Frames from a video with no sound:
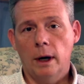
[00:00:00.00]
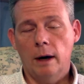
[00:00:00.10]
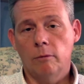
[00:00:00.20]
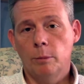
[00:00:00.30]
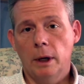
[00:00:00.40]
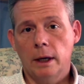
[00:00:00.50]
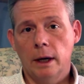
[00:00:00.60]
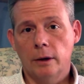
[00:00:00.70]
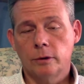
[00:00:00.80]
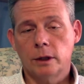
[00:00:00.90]
everybody
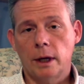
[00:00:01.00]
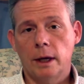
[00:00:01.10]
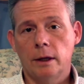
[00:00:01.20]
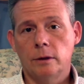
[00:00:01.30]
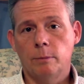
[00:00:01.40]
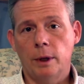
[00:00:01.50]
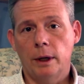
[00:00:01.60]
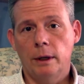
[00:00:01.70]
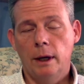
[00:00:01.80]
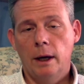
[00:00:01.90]
else says.
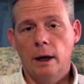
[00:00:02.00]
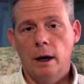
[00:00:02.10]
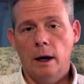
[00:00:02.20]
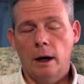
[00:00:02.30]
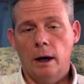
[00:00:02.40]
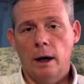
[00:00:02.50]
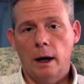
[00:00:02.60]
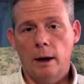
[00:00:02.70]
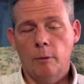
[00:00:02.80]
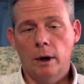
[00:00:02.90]
But
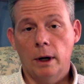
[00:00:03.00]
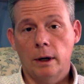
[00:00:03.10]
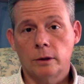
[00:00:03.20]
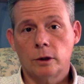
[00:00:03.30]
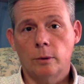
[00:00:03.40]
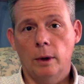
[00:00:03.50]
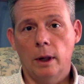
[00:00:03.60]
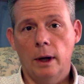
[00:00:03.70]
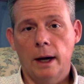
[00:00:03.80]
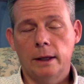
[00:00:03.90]
I want us to
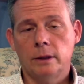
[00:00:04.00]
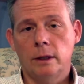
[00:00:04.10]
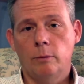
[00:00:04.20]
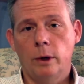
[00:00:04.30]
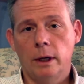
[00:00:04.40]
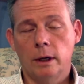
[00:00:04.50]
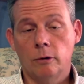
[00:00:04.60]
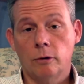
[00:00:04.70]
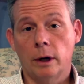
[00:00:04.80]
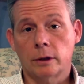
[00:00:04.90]
realize that we
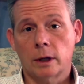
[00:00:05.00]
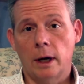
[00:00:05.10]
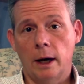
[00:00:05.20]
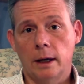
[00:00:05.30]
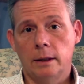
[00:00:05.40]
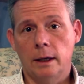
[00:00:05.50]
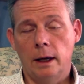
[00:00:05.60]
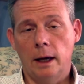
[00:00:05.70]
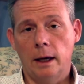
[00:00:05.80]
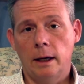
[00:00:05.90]
can trust God
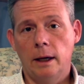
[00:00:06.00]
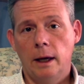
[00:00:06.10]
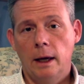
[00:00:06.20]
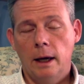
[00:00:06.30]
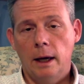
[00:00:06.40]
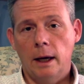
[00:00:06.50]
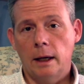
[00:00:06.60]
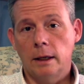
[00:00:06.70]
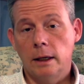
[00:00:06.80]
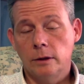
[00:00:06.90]
today,
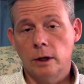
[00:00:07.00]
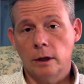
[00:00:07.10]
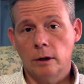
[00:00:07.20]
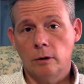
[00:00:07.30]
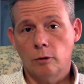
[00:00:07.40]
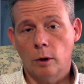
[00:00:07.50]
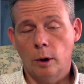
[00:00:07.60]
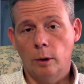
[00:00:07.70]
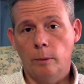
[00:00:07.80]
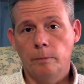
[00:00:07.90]
and he's in
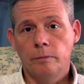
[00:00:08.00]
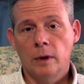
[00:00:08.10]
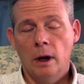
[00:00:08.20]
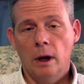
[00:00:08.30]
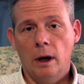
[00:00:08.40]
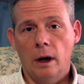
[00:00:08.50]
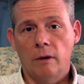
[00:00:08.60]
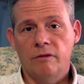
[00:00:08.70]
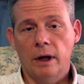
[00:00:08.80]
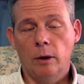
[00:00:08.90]
control.
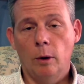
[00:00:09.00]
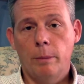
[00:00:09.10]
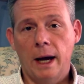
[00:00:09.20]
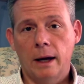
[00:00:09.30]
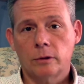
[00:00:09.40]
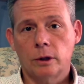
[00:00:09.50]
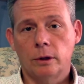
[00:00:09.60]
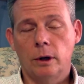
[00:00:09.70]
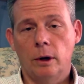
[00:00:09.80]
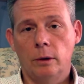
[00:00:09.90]
A fellow pastor
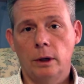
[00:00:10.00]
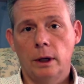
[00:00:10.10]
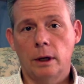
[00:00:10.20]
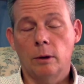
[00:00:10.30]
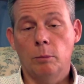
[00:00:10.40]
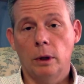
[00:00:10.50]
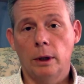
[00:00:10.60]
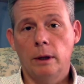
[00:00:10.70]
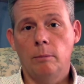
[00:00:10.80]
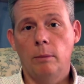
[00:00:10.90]
called it a
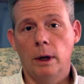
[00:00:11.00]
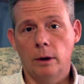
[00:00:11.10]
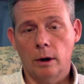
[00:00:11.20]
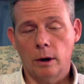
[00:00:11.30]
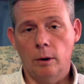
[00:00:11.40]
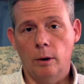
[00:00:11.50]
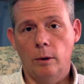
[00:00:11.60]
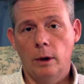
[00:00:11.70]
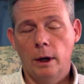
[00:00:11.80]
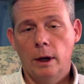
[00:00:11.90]
complete
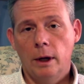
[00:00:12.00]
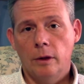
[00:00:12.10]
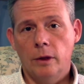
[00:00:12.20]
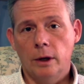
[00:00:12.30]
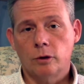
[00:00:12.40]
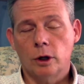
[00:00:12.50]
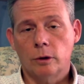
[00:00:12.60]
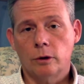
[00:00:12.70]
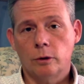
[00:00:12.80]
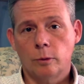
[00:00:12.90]
miracle that
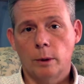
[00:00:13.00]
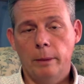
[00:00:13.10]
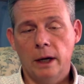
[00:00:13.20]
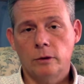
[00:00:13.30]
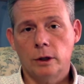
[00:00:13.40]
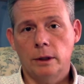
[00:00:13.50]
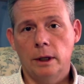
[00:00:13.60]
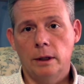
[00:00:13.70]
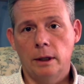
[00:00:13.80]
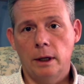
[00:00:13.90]
churches were mentioned
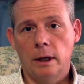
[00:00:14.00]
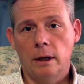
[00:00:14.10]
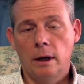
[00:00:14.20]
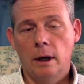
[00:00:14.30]
in the